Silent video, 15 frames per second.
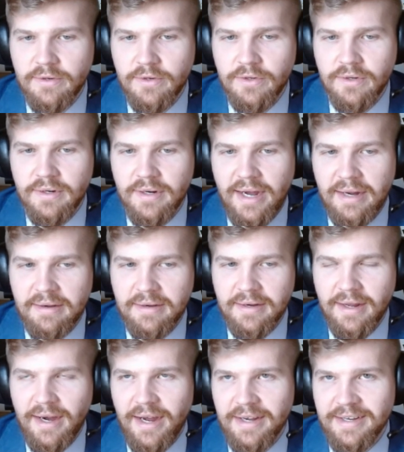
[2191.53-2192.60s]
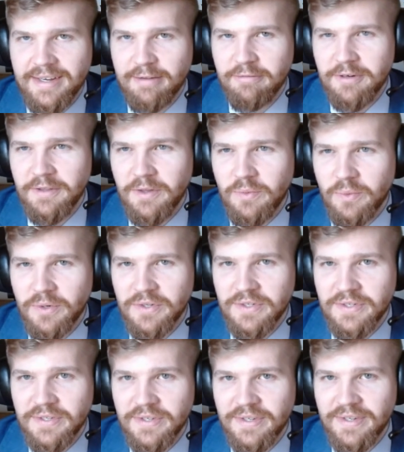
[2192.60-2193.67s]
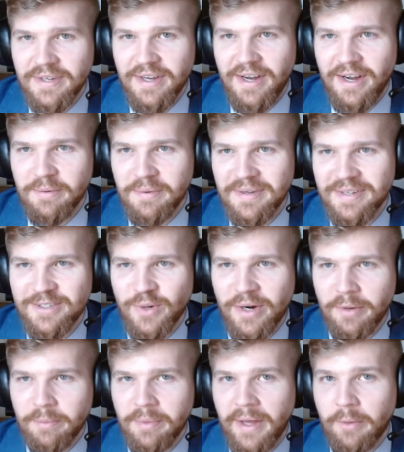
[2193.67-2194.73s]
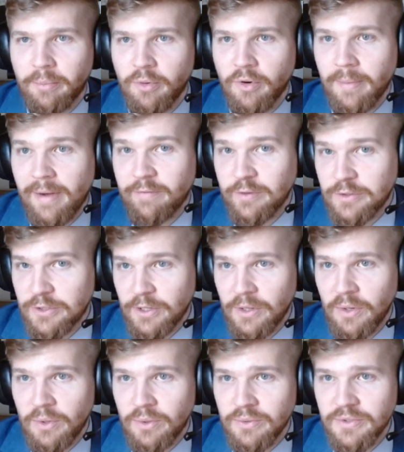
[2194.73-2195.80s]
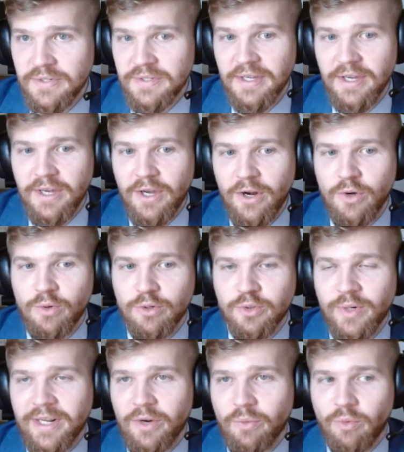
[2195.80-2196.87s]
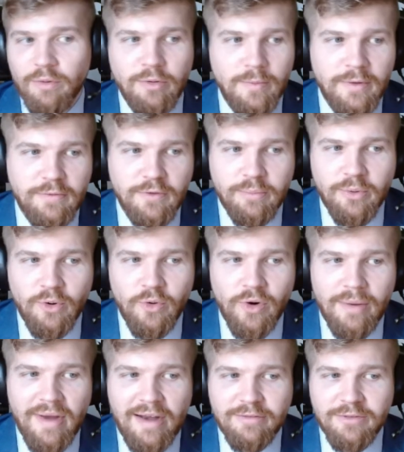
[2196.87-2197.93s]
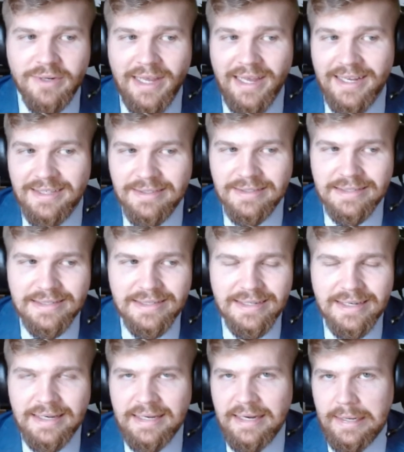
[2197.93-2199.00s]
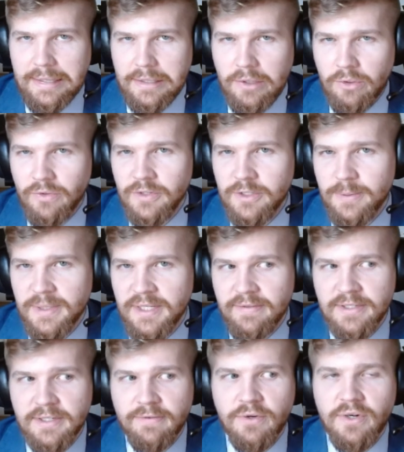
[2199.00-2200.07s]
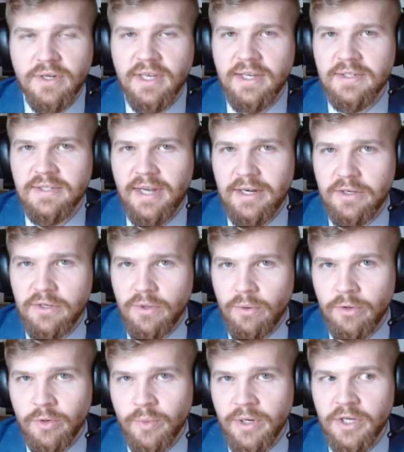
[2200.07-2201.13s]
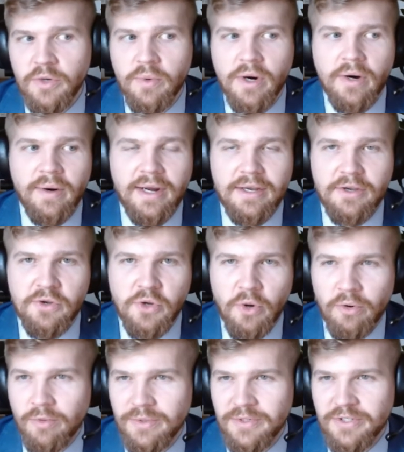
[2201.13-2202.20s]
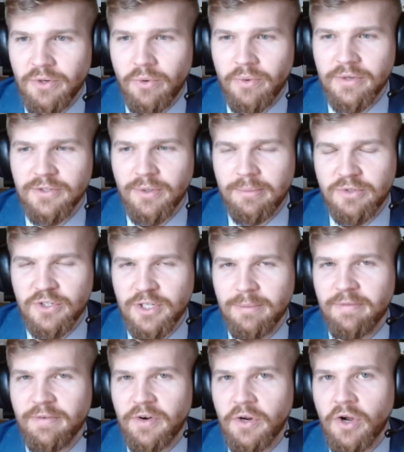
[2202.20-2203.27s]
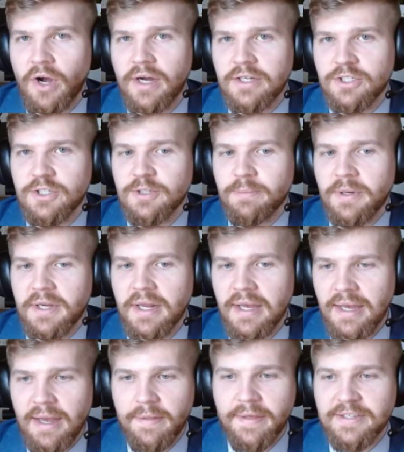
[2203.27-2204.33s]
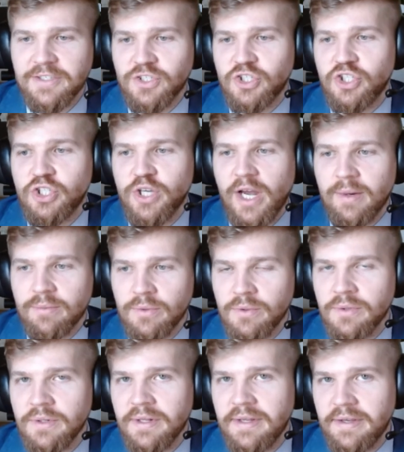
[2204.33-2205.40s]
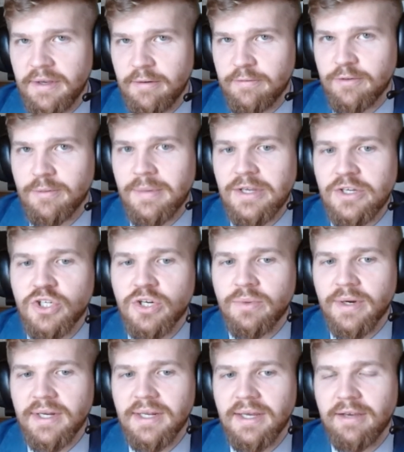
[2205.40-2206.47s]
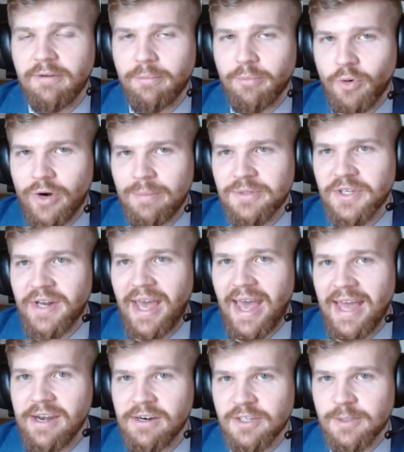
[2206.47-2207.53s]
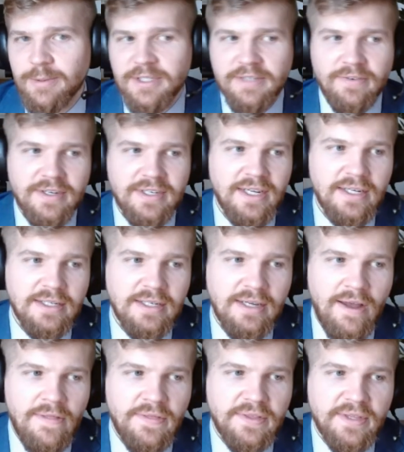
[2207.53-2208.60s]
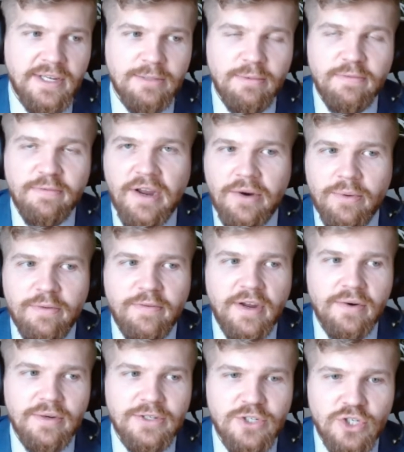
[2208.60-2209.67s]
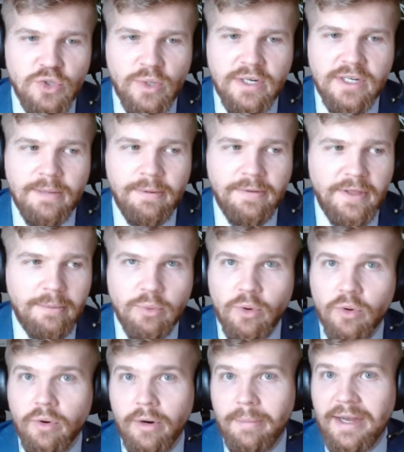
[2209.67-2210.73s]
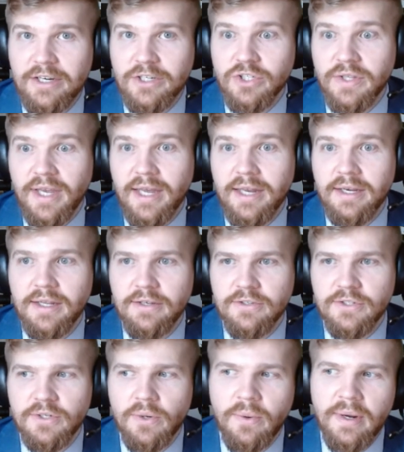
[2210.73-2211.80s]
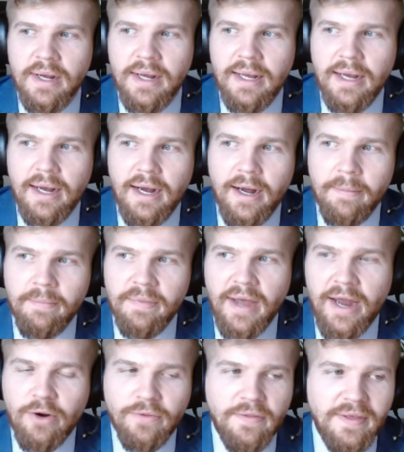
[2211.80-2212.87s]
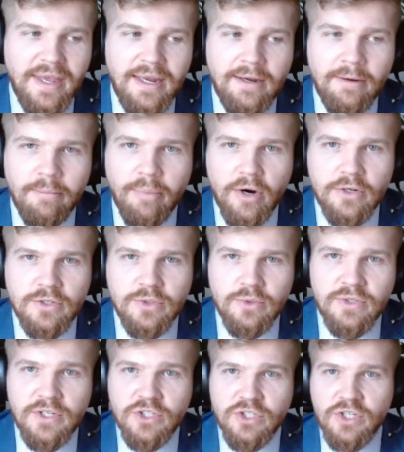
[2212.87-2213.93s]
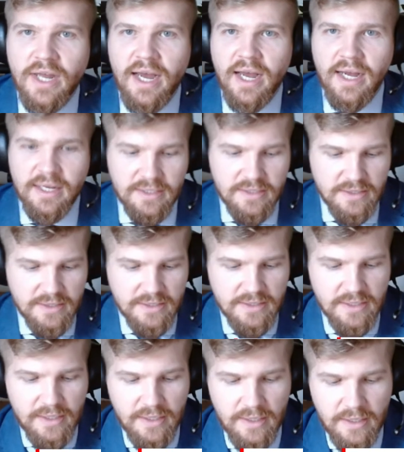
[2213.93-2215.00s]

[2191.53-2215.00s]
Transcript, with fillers: but I I definitely wouldn't try to apply to a program after it's closed, nor try to get a work permit for a program after it ends. I don't know the specifics of your case. I don't know where you are. I don't know what's going. So I'm just going to be very cautious. But I think as a general information, right, a program is going to end on a specific date tend to be very, very strict about that program actually ending. So um, I know that the Canadian Bar Association has,